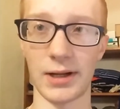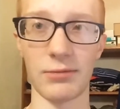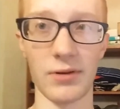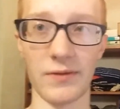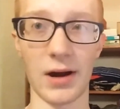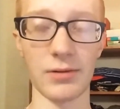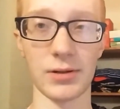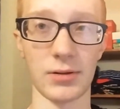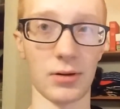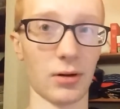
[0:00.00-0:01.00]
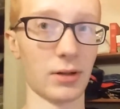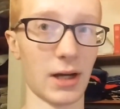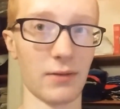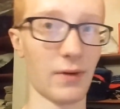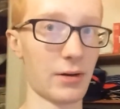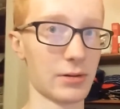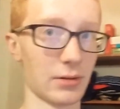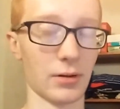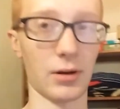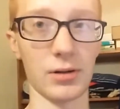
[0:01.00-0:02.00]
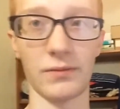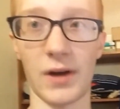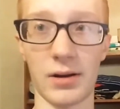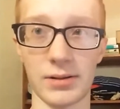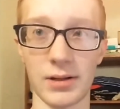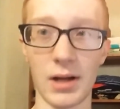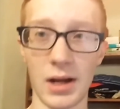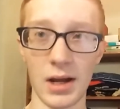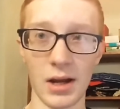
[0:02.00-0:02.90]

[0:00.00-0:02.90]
like one thousand or ten thousand or one hundred thousand.